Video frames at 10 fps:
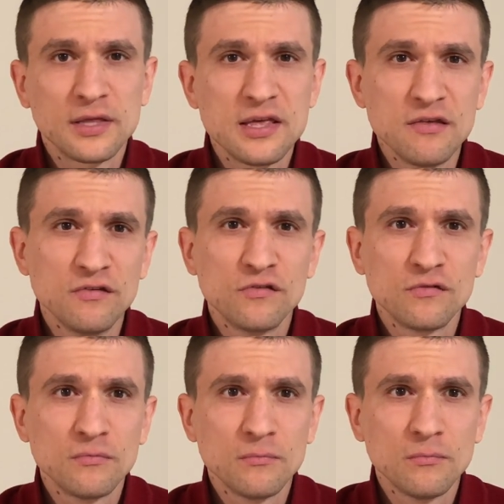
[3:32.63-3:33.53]

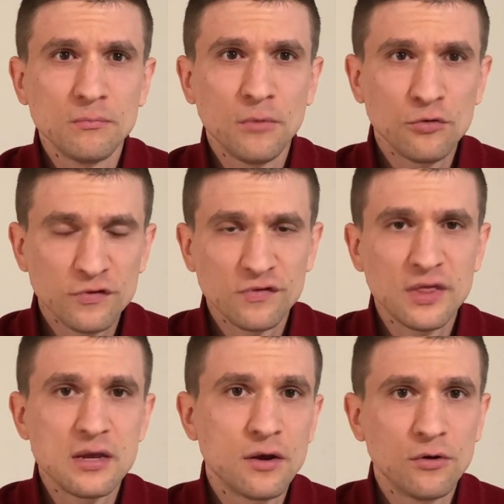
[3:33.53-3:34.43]
He's
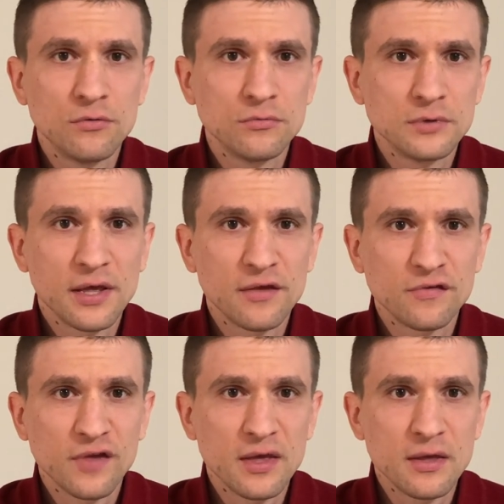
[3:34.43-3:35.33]
mostly known
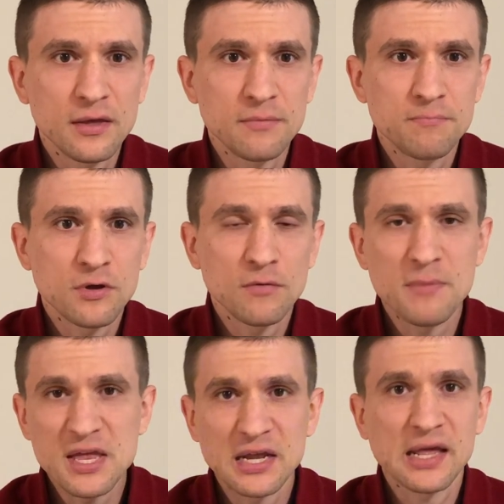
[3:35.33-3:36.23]
as a
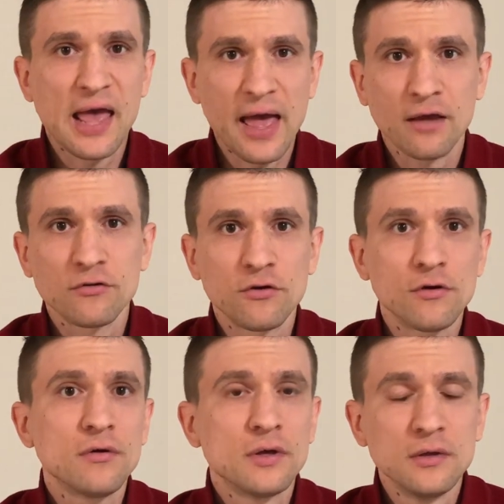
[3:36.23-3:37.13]
comedic
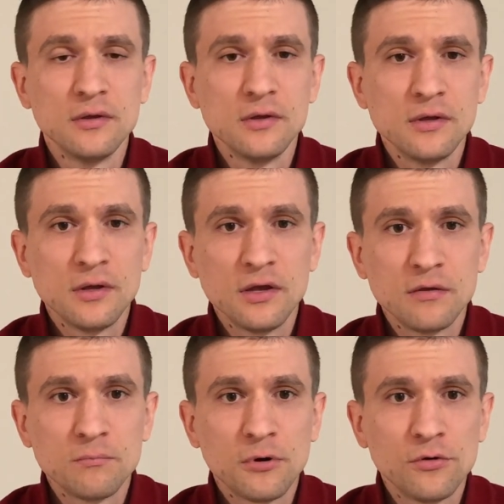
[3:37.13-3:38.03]
actor
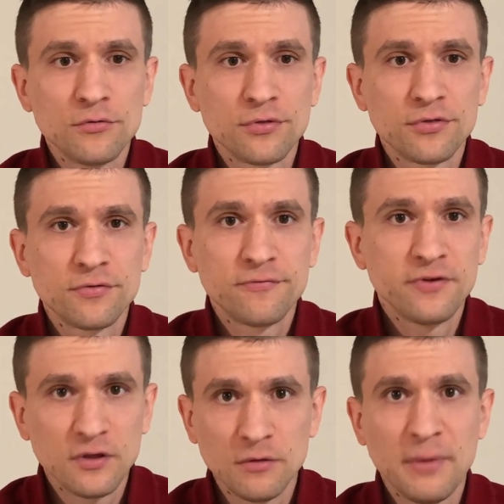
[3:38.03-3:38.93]
in both
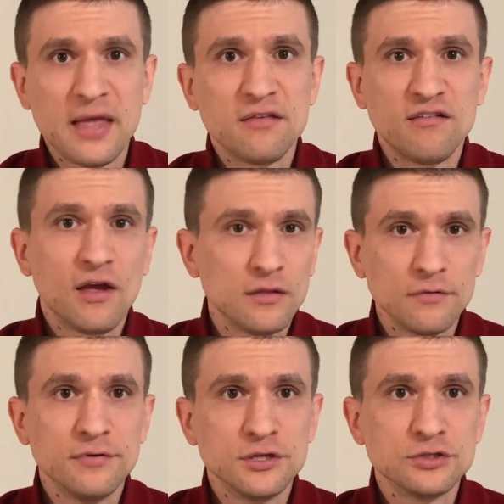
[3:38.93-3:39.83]
film and
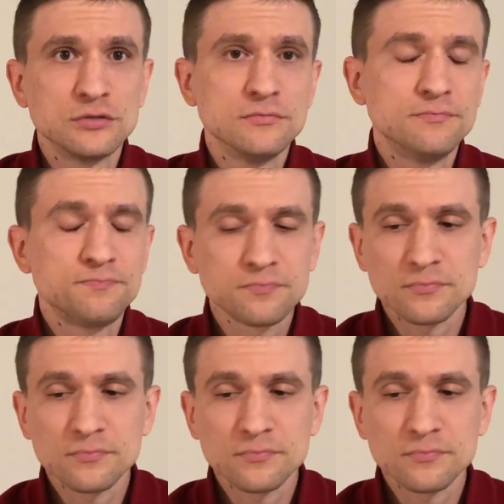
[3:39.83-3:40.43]
television.